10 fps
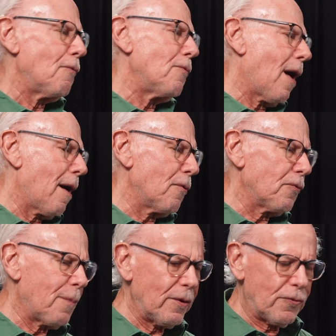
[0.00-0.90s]
I
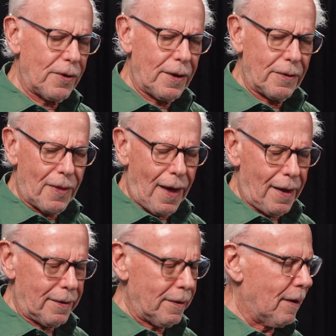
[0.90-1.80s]
was mentioning
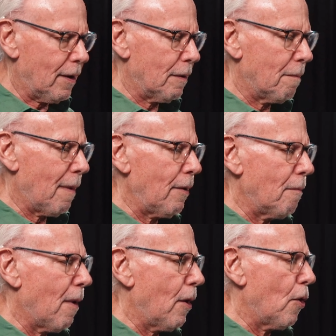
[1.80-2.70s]
that
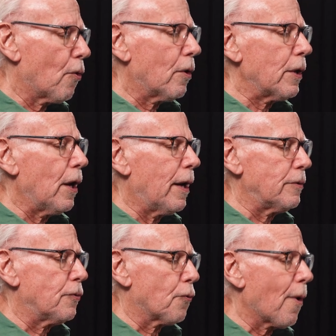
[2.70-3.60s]
my early
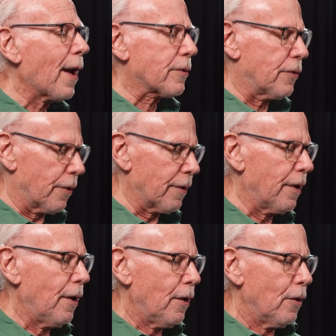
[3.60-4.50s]
on director,
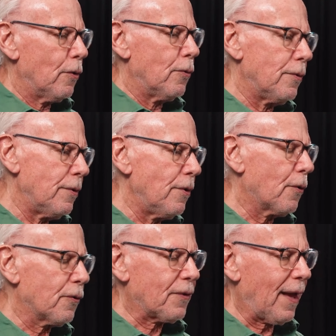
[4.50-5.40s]
who
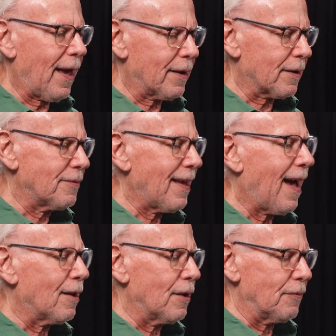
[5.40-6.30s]
noticed I had a
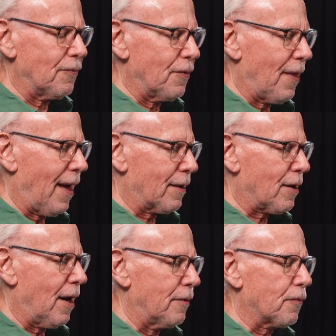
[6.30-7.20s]
talent for that
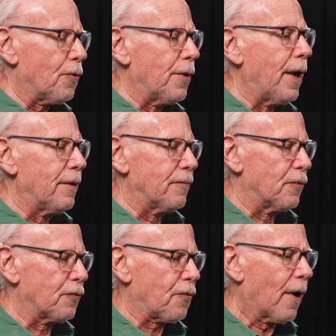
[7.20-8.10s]
kind of creative
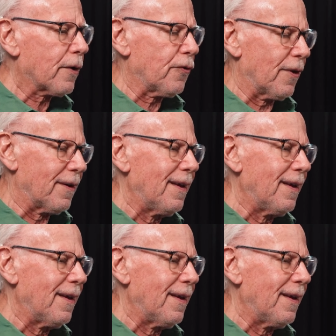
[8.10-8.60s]
destruction,